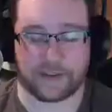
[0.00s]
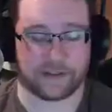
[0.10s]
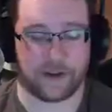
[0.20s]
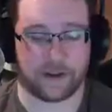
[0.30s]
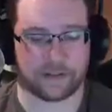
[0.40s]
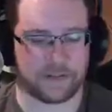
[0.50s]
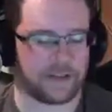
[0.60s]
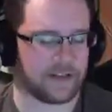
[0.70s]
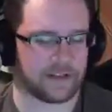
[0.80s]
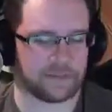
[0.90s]
it's awesome
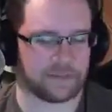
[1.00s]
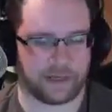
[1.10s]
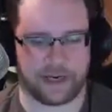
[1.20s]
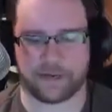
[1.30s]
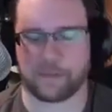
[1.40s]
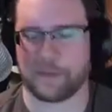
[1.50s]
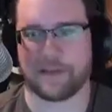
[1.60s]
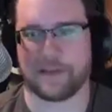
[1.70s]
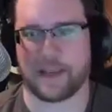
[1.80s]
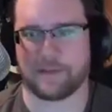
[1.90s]
statistics, but I never
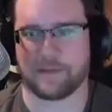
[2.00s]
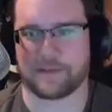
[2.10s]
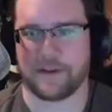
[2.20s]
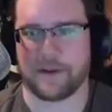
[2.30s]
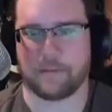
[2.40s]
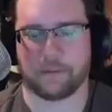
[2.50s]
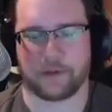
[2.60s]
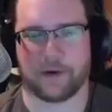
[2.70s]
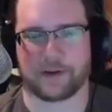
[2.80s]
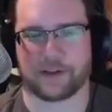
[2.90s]
beat games pretty
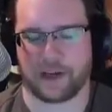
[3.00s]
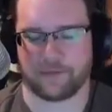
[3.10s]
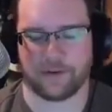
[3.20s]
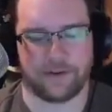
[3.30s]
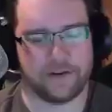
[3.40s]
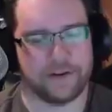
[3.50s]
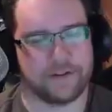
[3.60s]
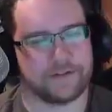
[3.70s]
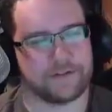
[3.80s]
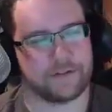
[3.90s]
much ever.
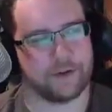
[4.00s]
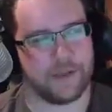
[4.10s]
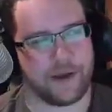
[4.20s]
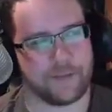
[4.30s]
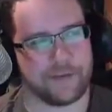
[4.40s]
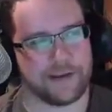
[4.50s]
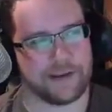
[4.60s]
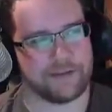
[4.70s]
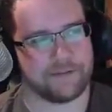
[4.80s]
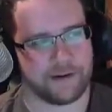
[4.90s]
So that would
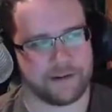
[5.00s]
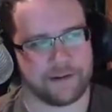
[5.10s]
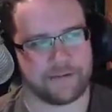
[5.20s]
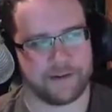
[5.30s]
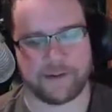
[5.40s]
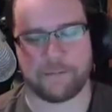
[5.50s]
be very, very